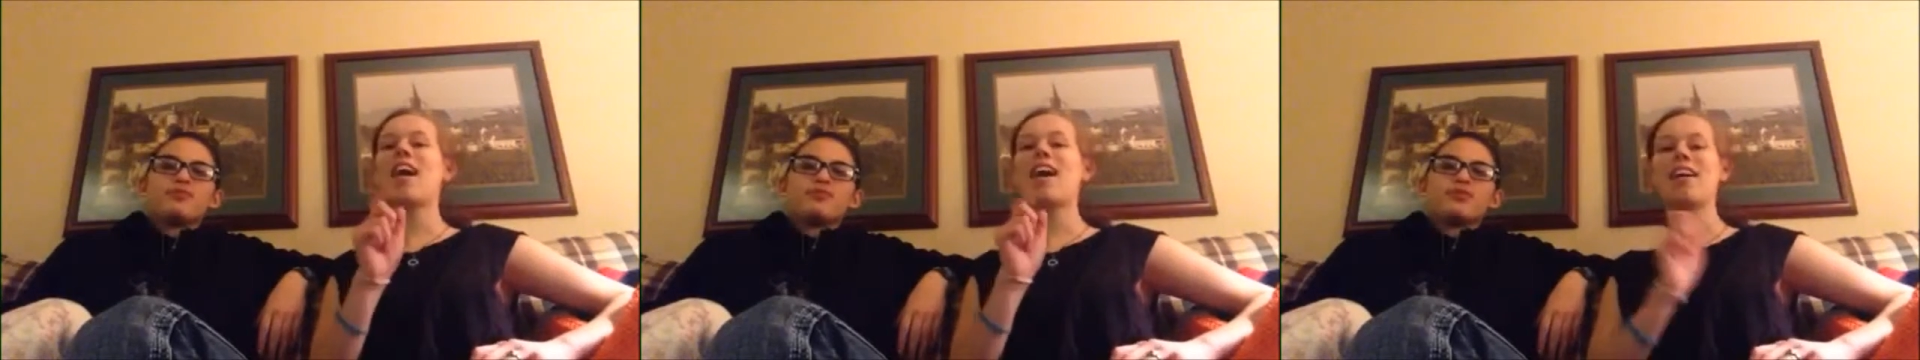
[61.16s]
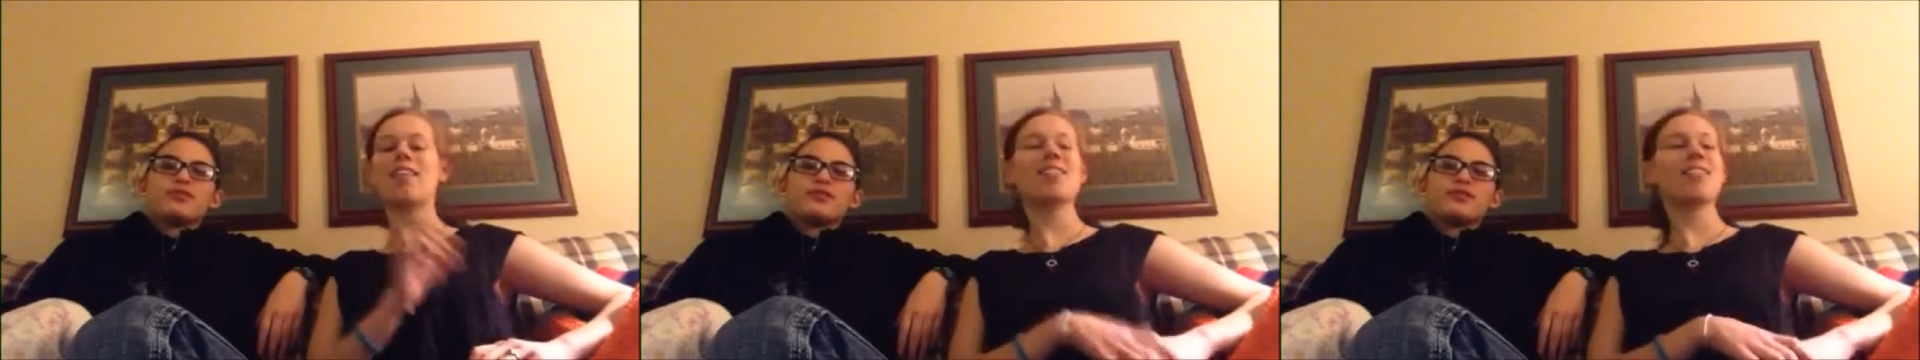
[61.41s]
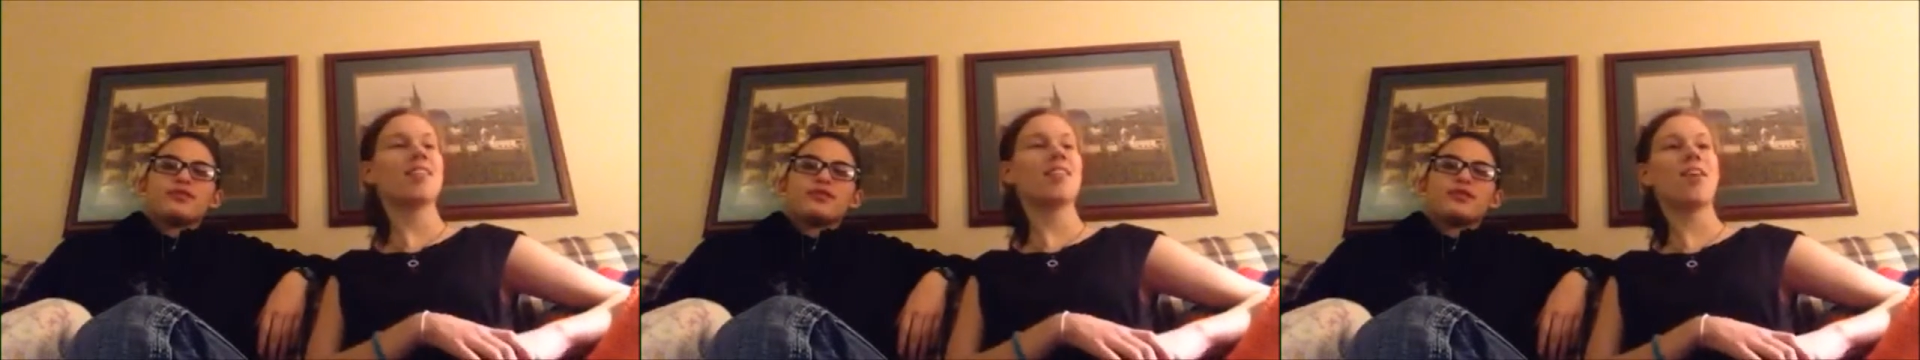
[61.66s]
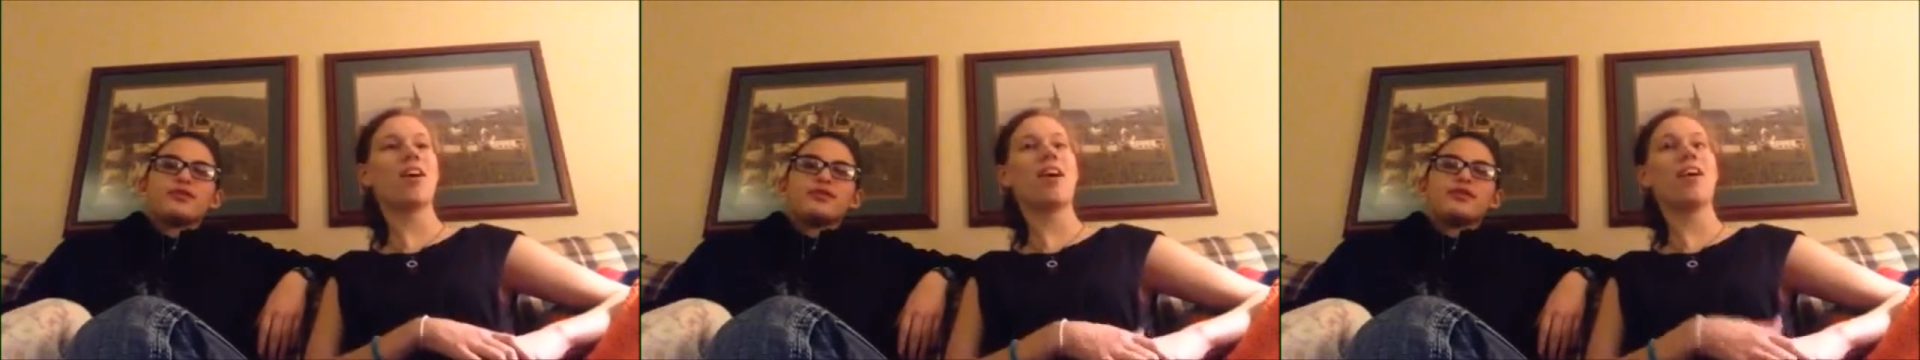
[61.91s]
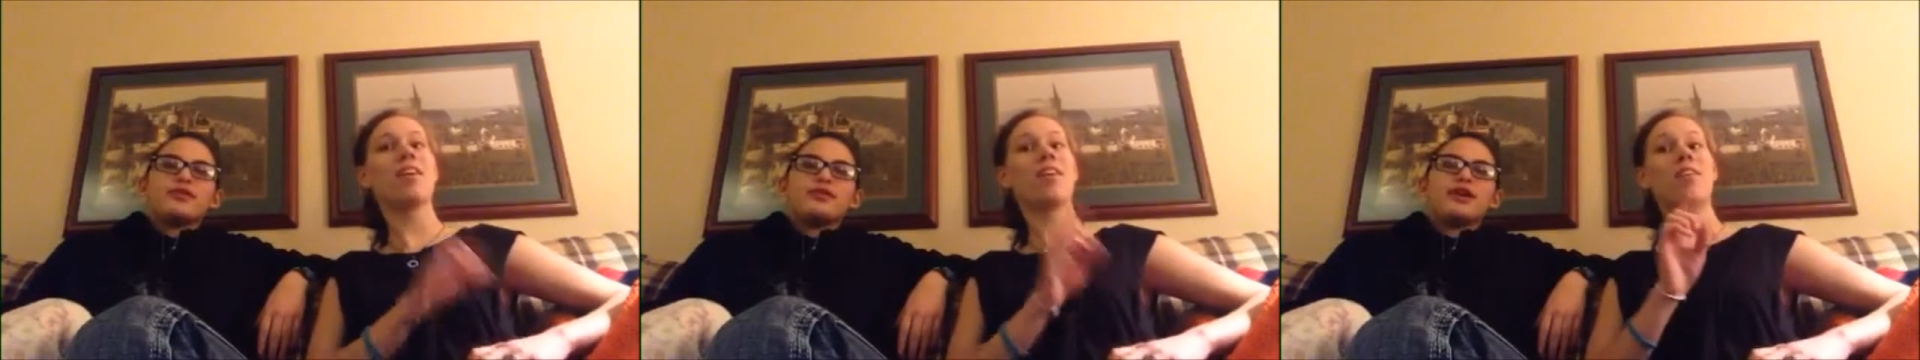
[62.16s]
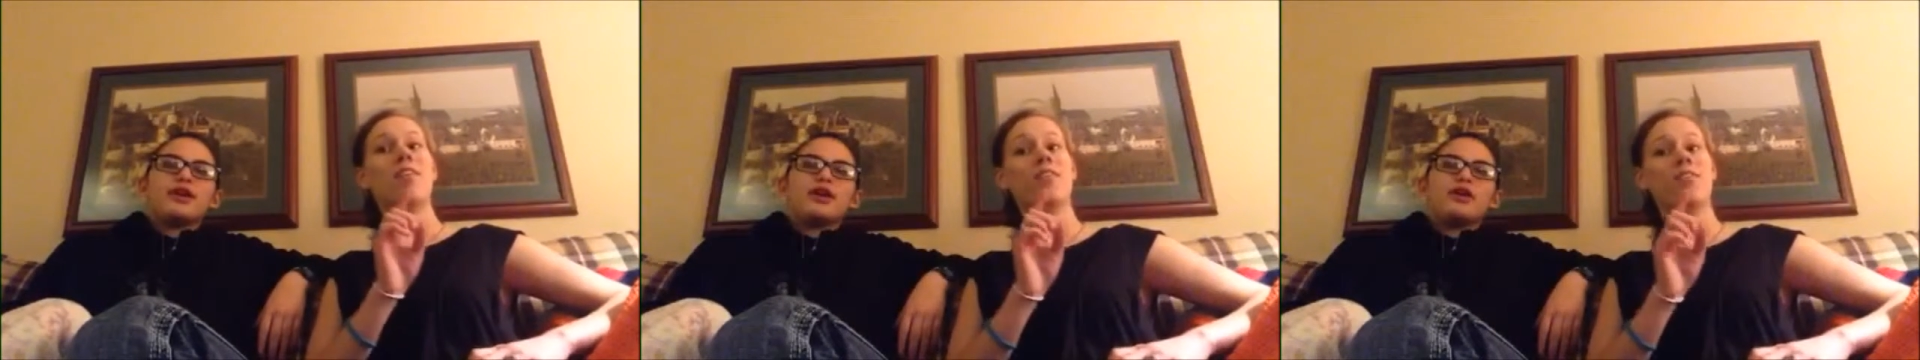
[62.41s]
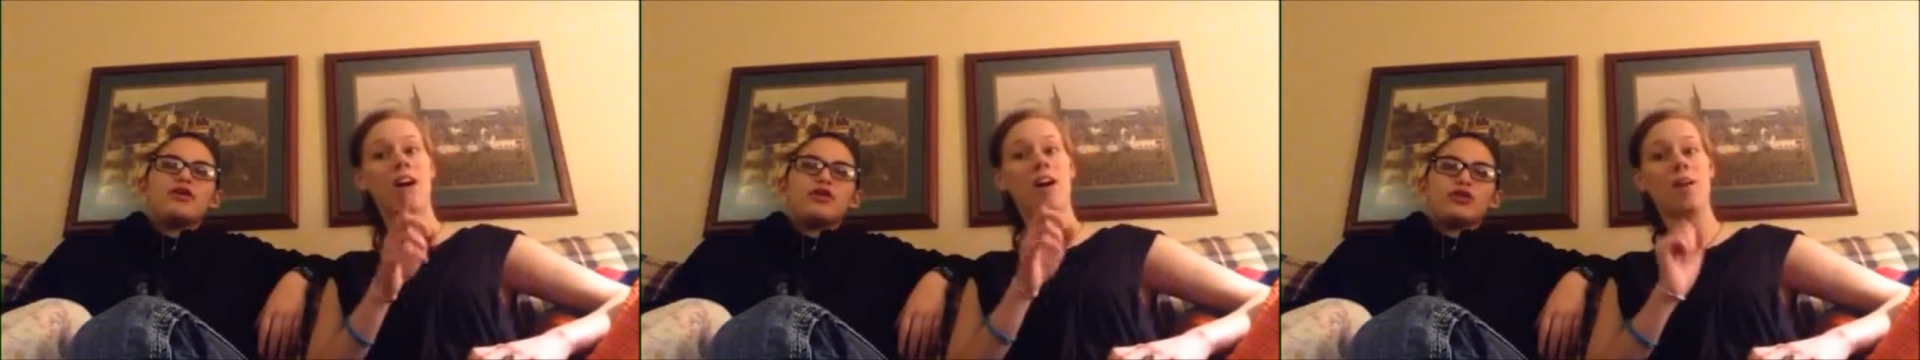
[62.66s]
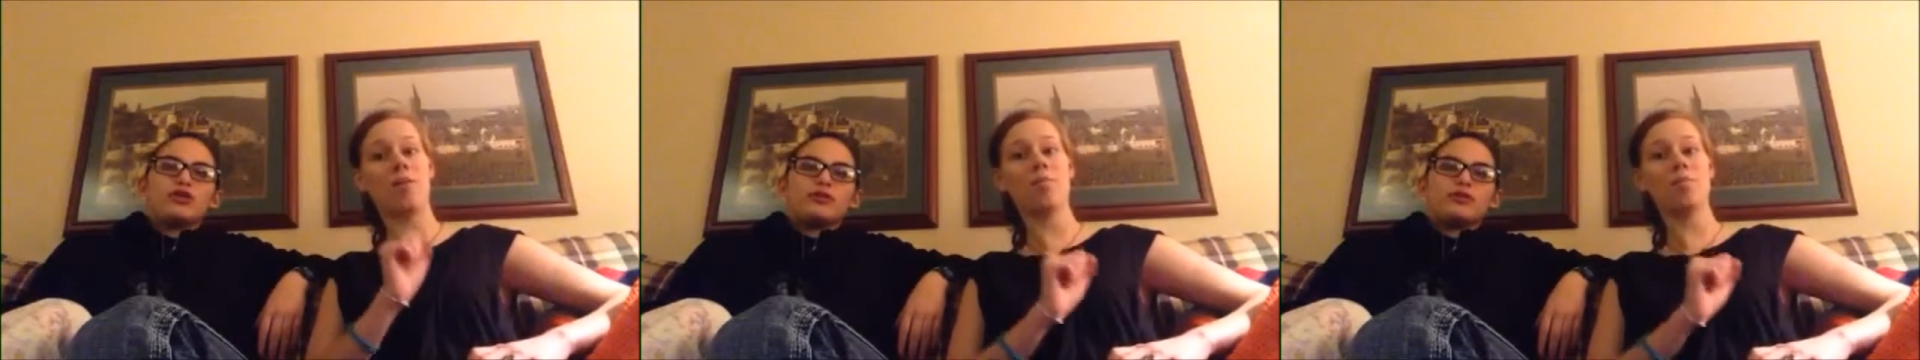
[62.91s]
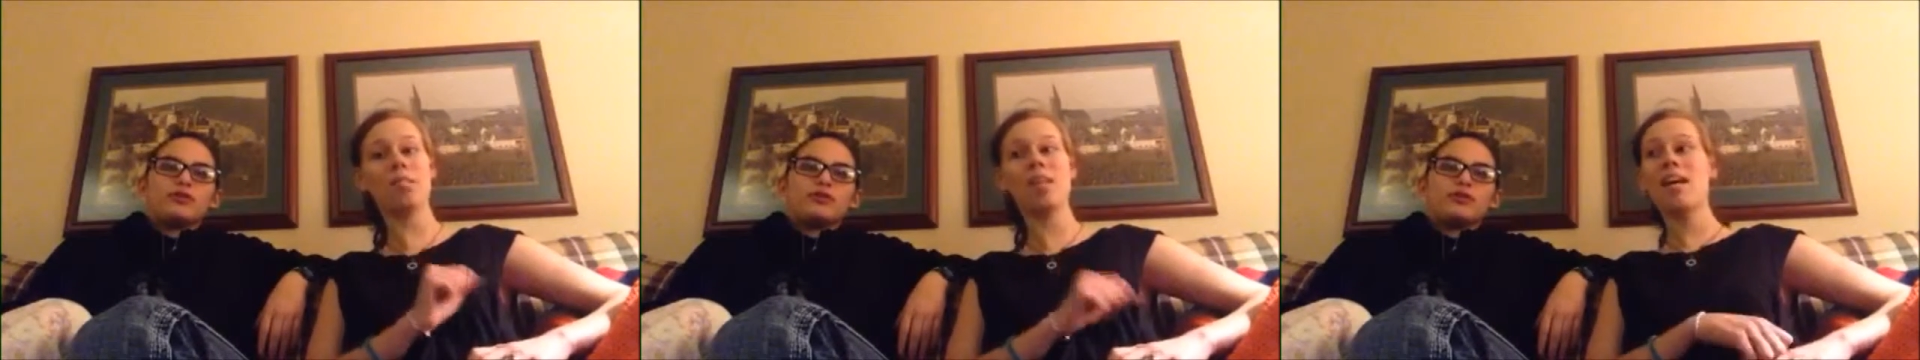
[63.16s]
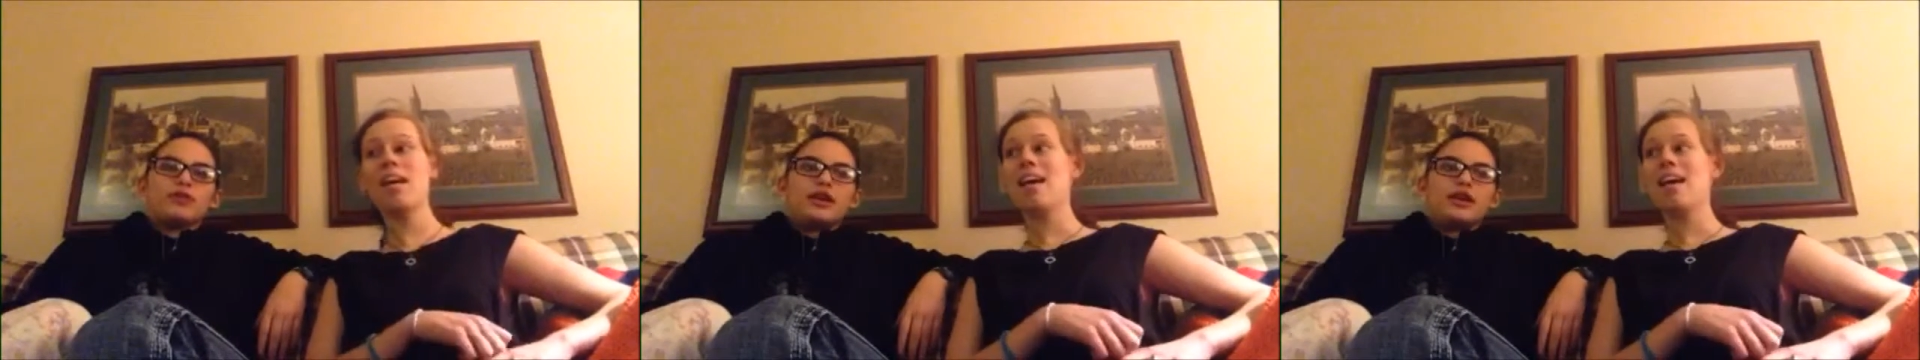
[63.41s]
Speaker 1: guys live on farms,